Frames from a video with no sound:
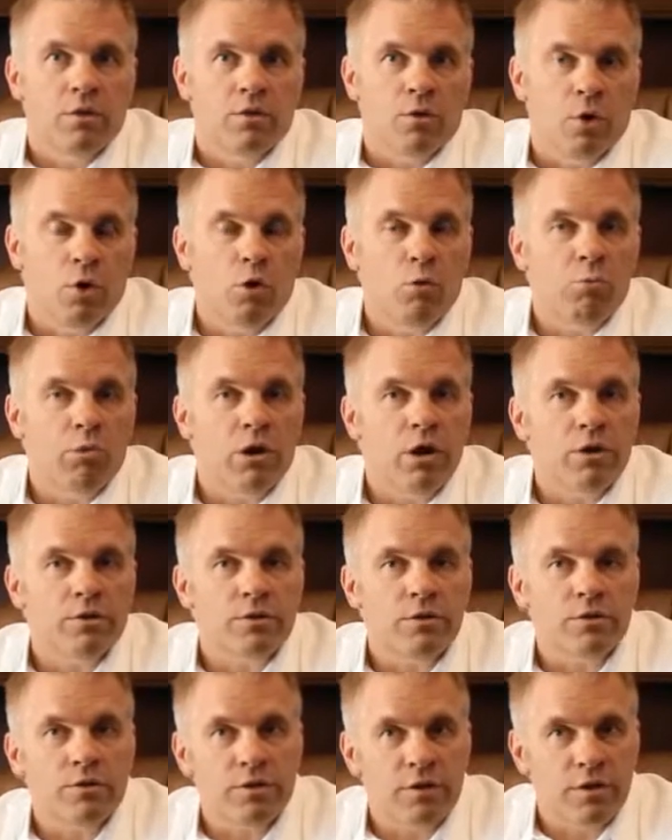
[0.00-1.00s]
The whole
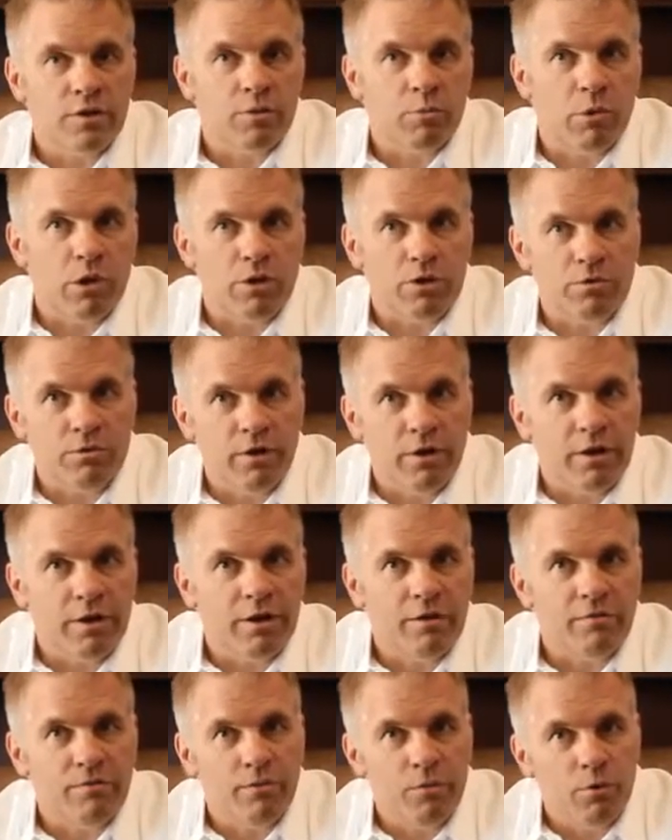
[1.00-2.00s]
process takes about
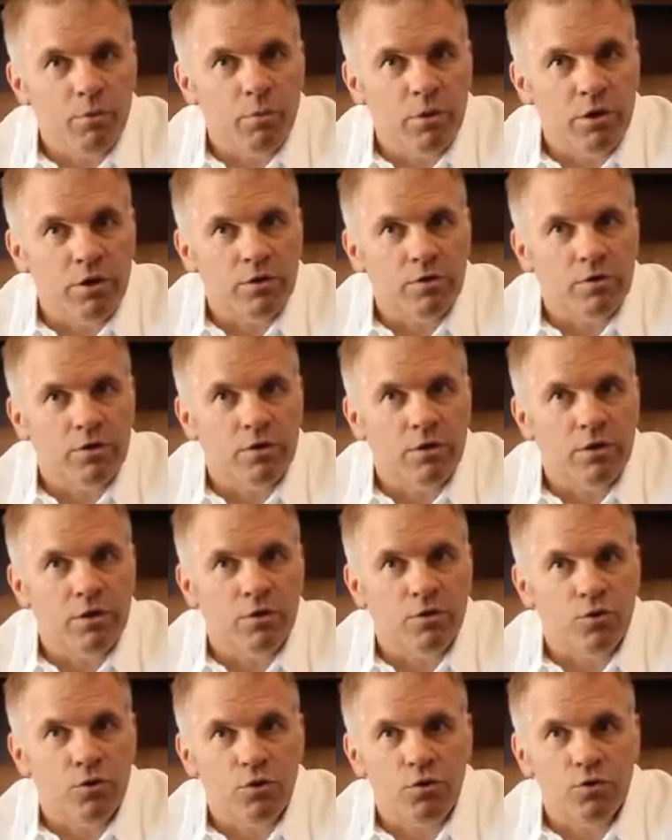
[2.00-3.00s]
3.5–4 months, and
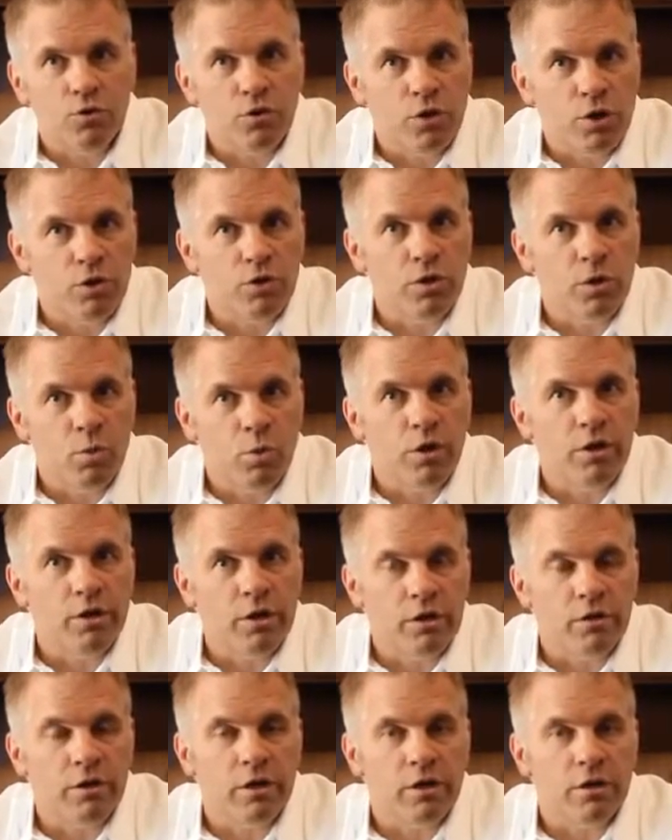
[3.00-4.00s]
there's usually only one
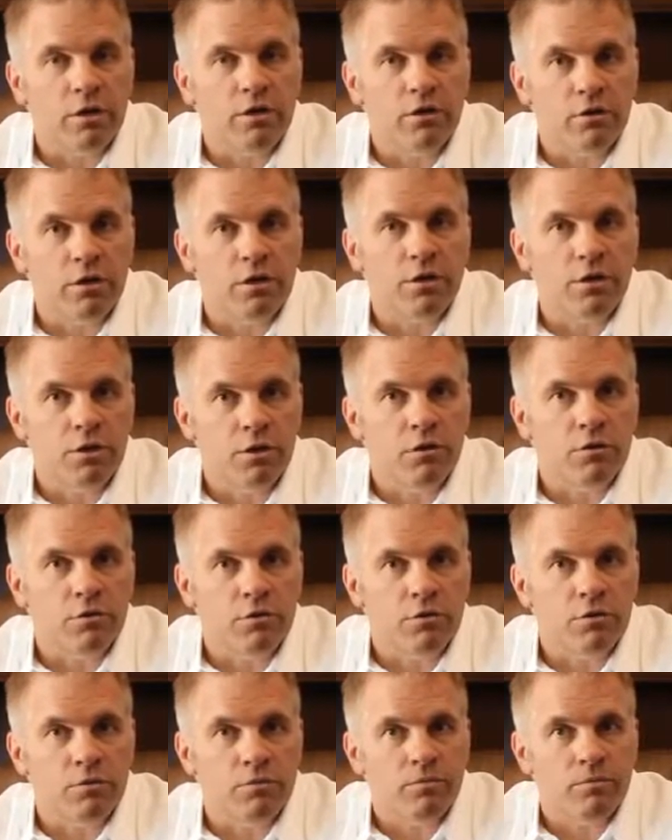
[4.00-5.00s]
hearing that you'll need to go
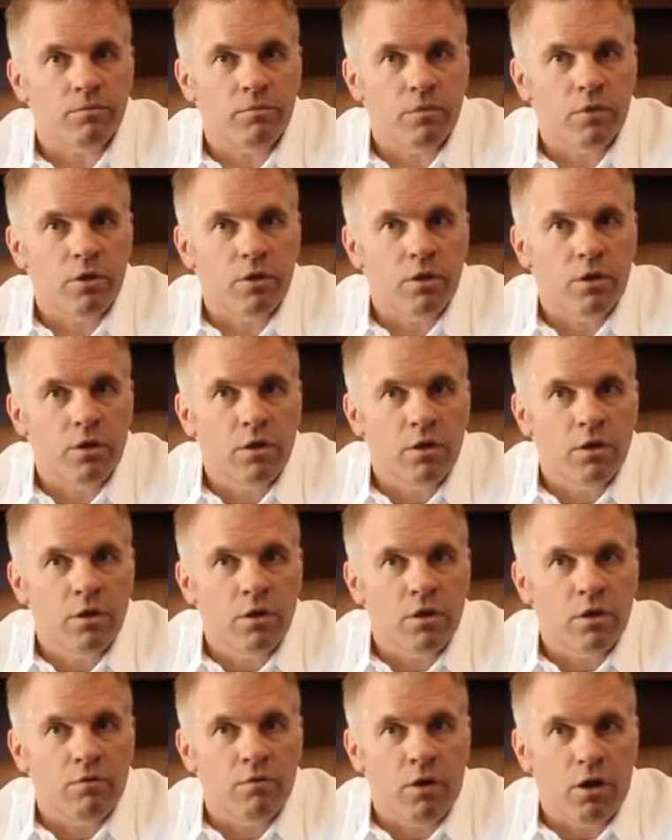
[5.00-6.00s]
to.
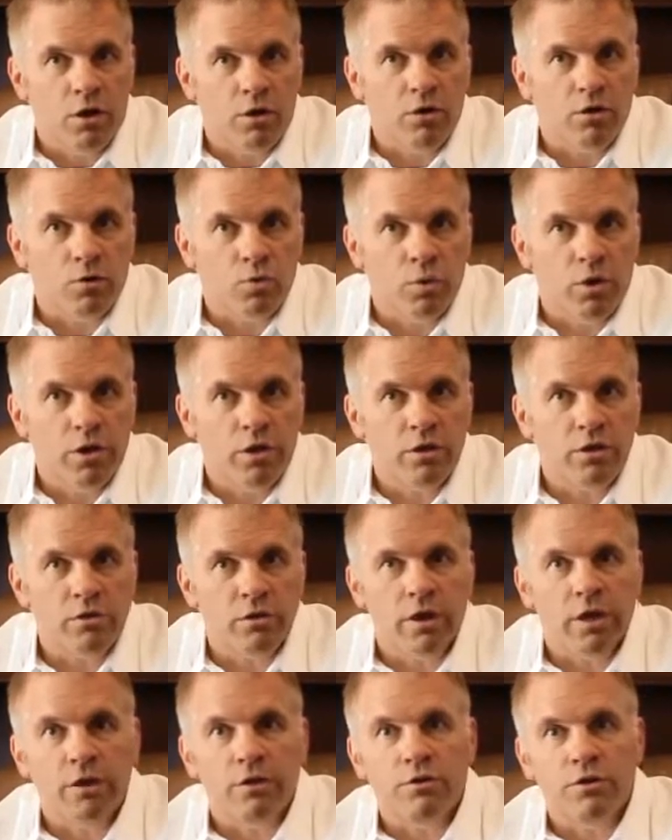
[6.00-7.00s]
If all goes well,
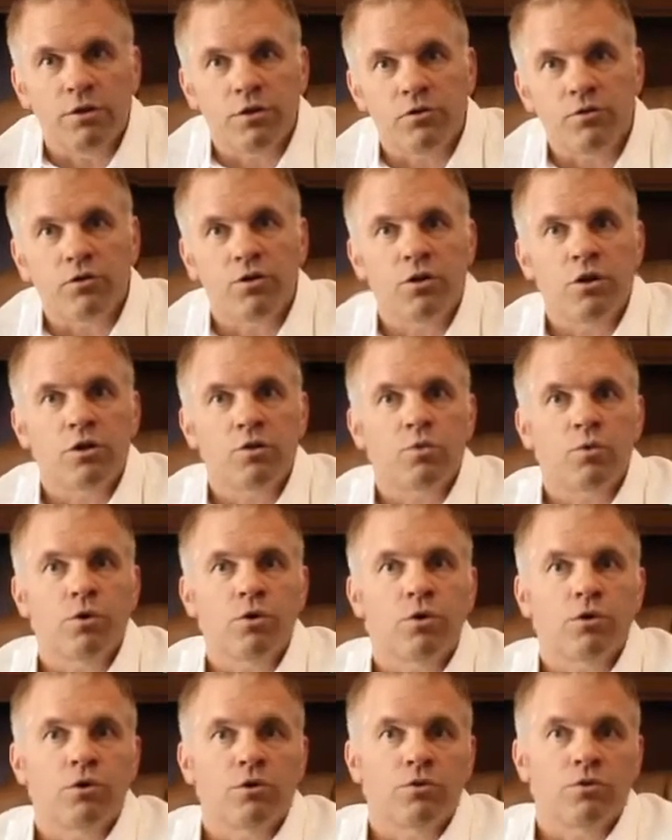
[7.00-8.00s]
you'll get your discharge
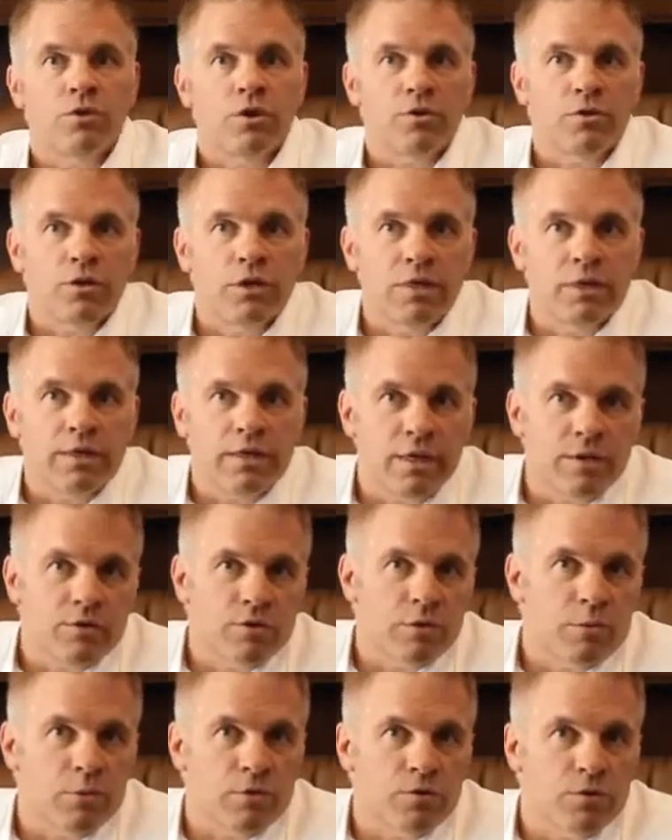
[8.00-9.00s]
whether the trustee takes
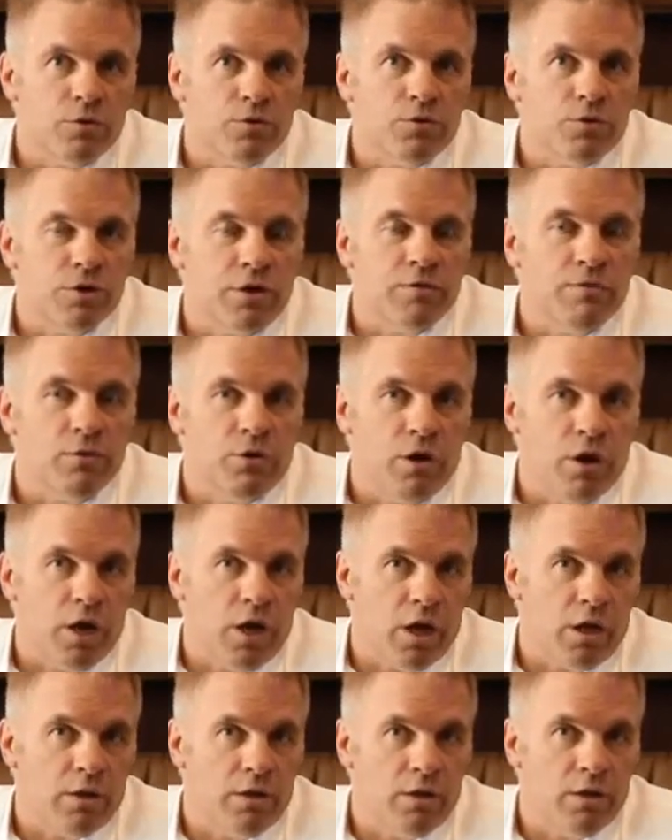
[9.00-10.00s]
some of your stuff or
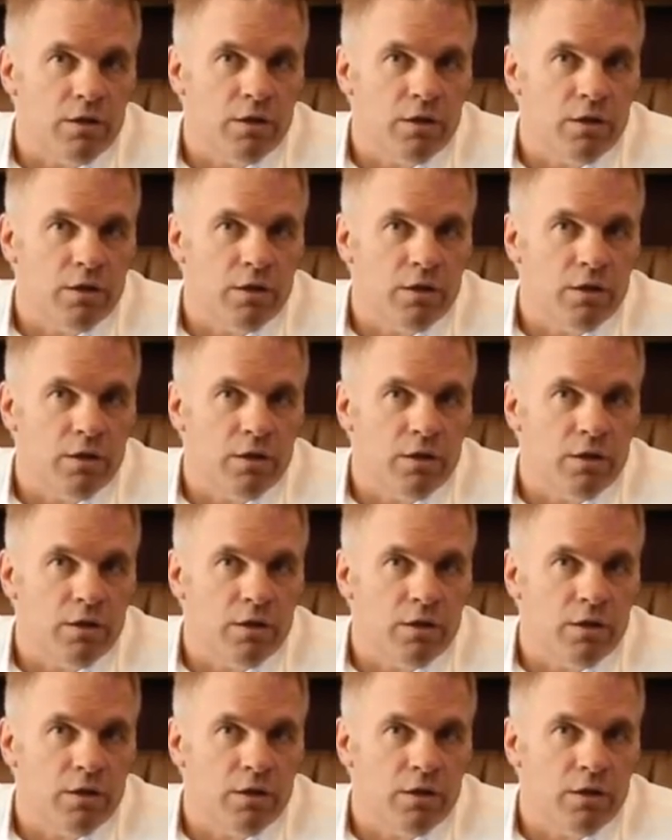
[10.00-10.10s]
not.